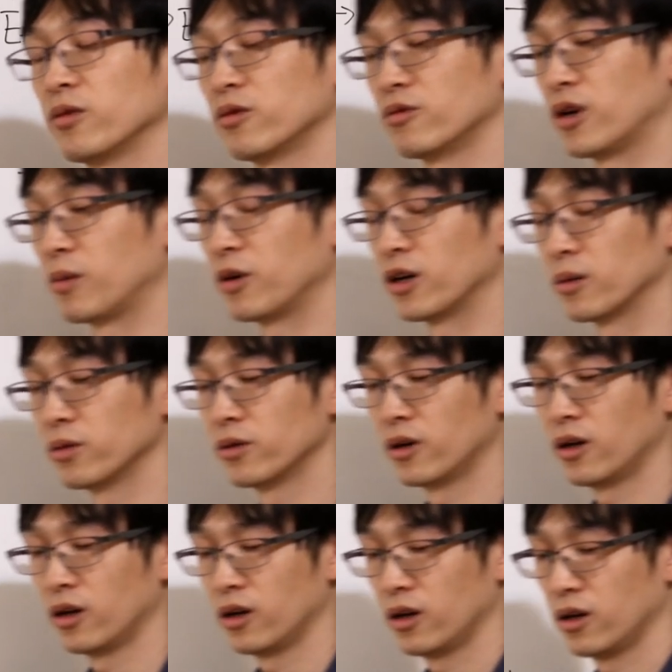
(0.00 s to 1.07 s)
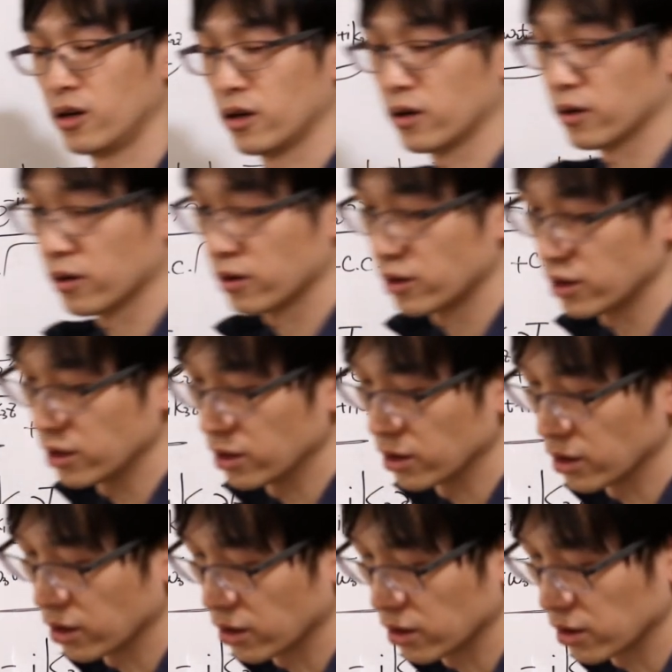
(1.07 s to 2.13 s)
wrap up all
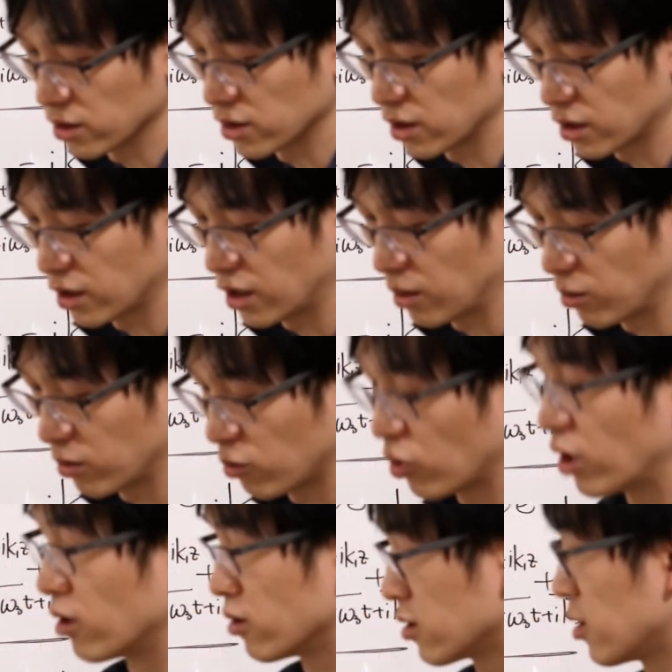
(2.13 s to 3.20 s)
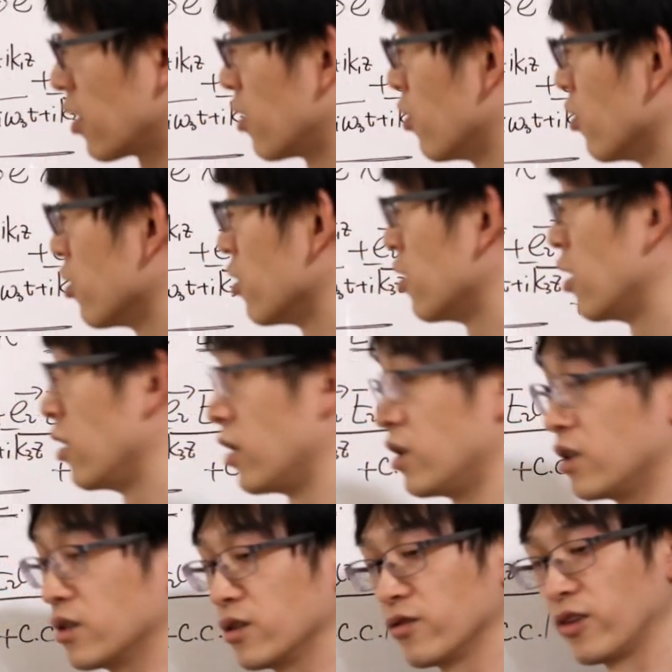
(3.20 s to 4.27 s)
the second order
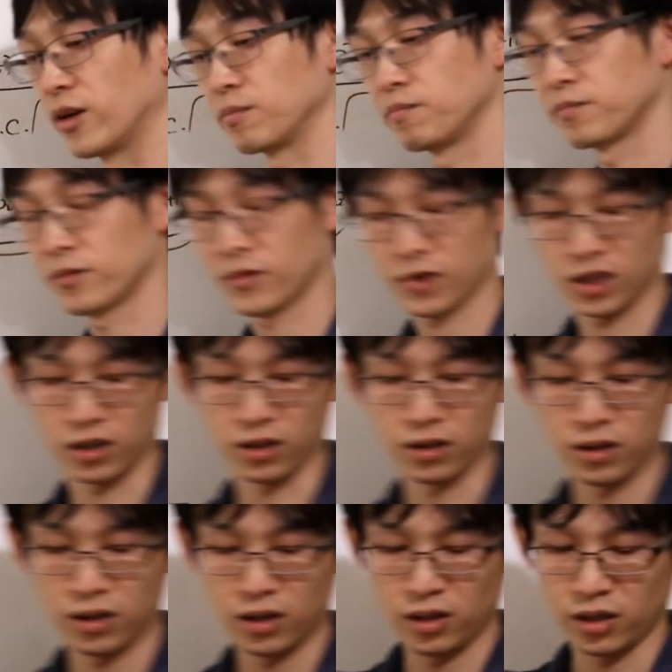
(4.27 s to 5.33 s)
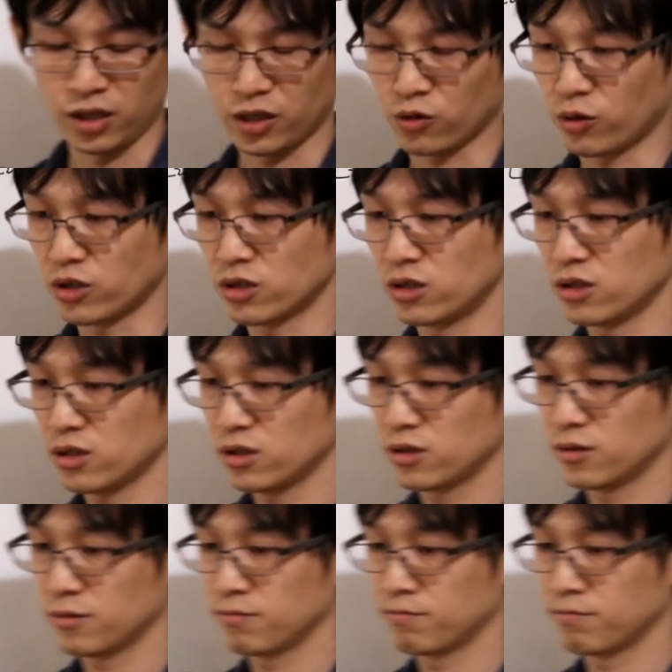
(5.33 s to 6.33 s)
nonlinear effect. Okay, any questions?